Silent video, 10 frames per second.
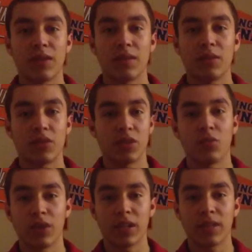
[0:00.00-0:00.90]
them to start
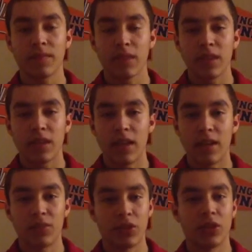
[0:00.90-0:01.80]
working.
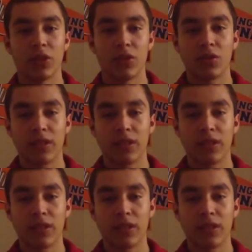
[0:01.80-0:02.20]
And with the girls,